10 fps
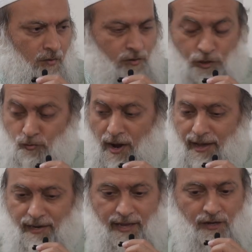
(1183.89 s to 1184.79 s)
which is
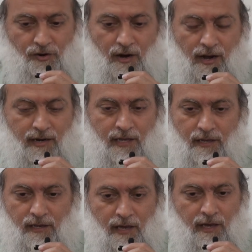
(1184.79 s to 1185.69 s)
why later on
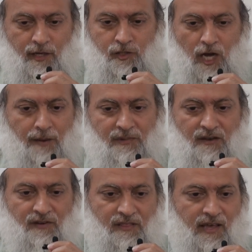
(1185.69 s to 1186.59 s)
he stopped
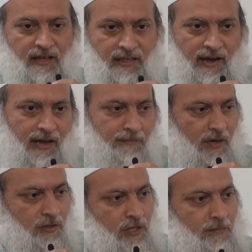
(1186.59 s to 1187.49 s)
giving the adhan,
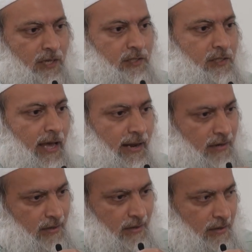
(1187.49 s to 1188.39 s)
because he missed that
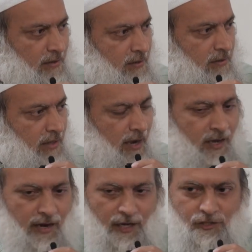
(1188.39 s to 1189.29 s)

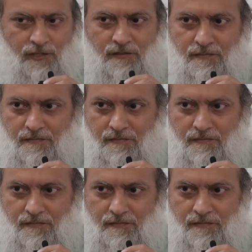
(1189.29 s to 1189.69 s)
connection.